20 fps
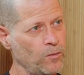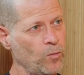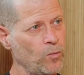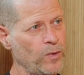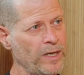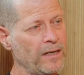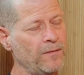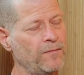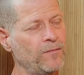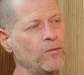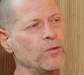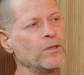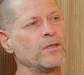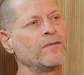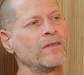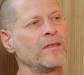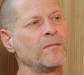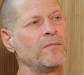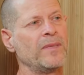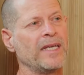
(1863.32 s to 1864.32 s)
will
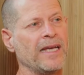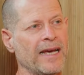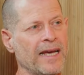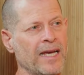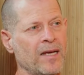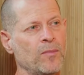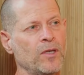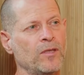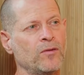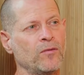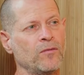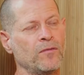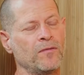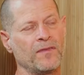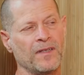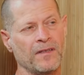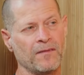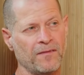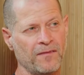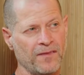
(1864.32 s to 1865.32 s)
Fujifilm be able to
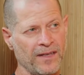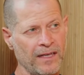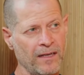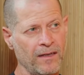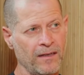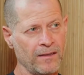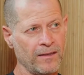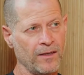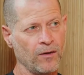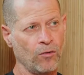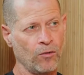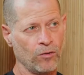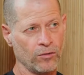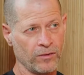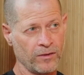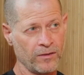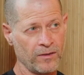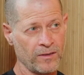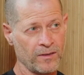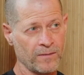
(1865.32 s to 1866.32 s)
fulfill the
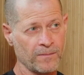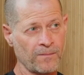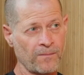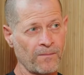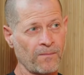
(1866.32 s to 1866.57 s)
orders?